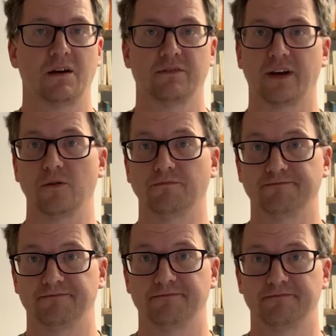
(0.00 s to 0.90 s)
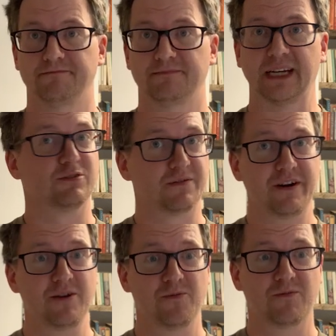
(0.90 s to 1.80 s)
So it was a
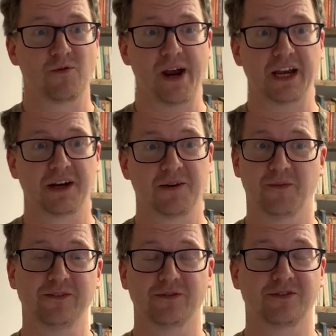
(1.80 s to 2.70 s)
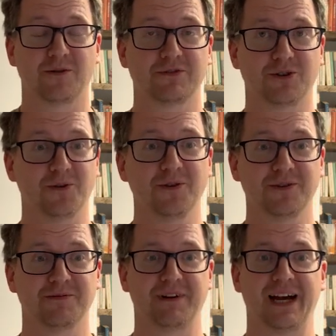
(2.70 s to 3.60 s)
very quick whistle-stop tour
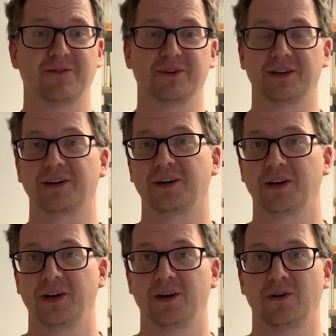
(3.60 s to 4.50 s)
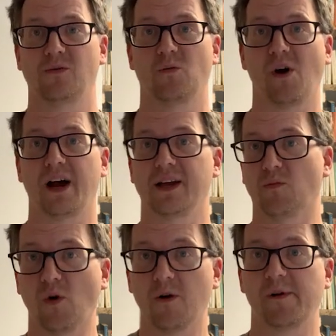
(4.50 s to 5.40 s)
of how and why
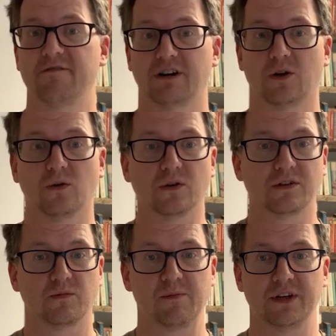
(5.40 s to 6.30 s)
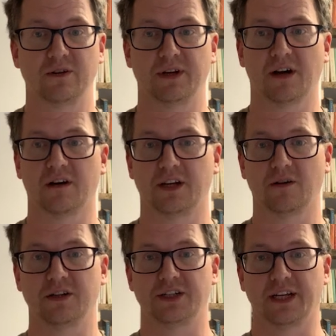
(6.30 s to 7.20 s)
and what we record when we're doing
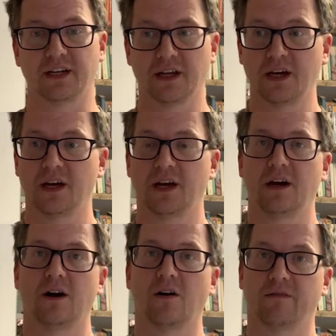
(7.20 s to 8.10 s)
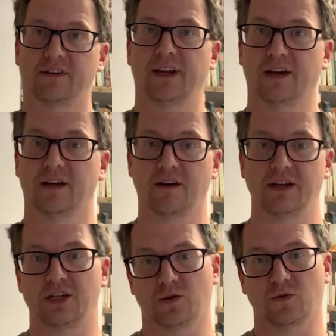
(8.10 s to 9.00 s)
archaeology. And obviously I could
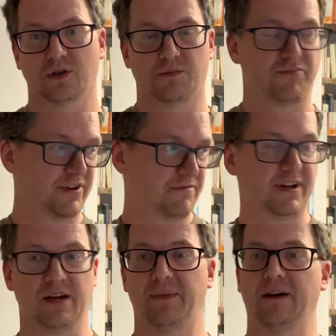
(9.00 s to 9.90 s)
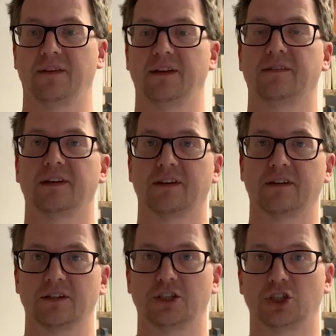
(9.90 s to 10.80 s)
only talk briefly about this in
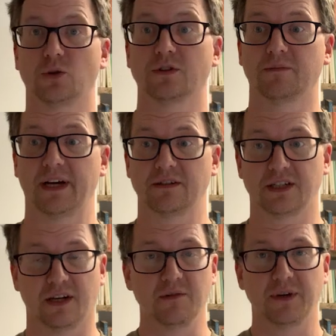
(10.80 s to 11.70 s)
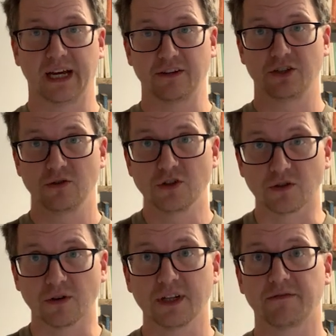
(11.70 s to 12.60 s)
such a short amount of time, but as
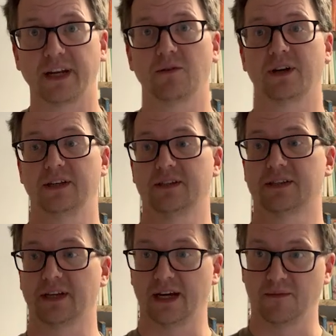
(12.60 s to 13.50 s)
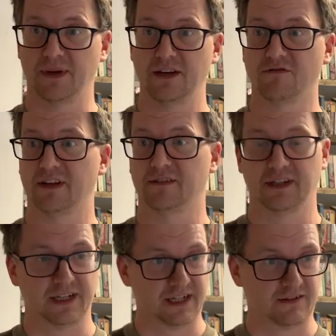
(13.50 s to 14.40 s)
usual, if anyone is
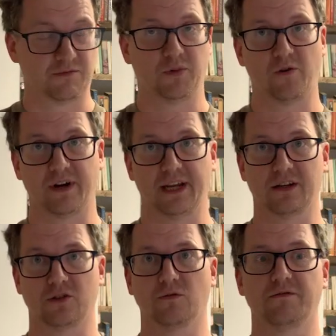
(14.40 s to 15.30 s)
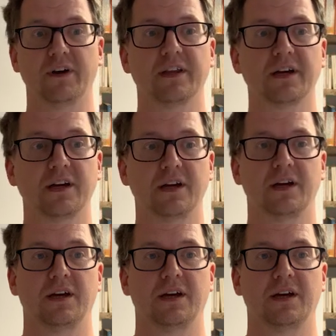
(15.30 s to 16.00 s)
interested in exploring it at all further,